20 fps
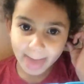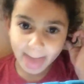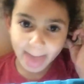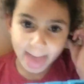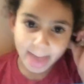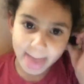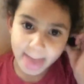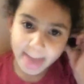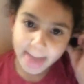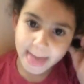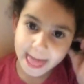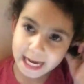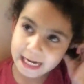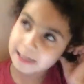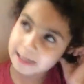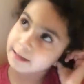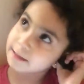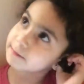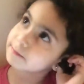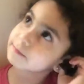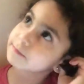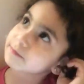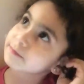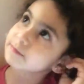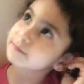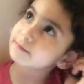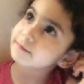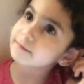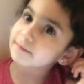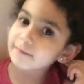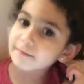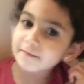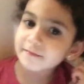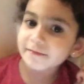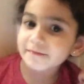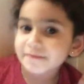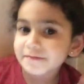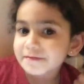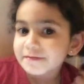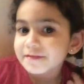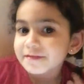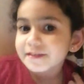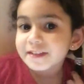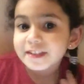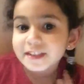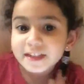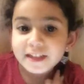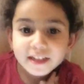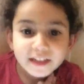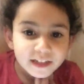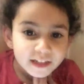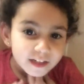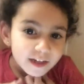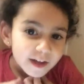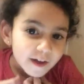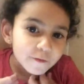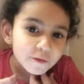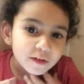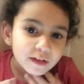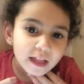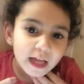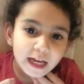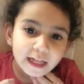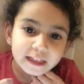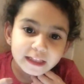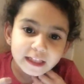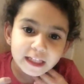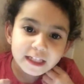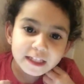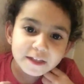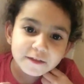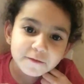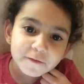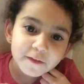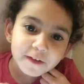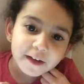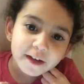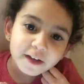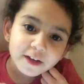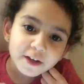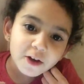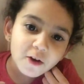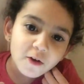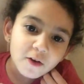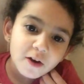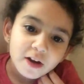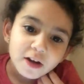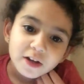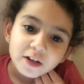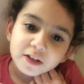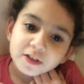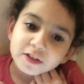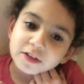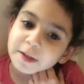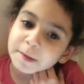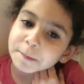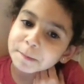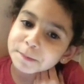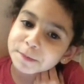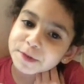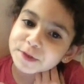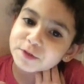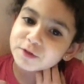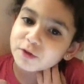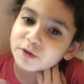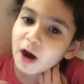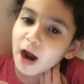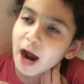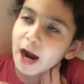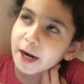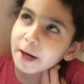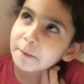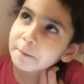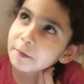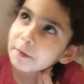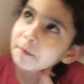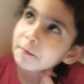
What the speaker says: If you like this video, subscribe and if you like this video, subscribe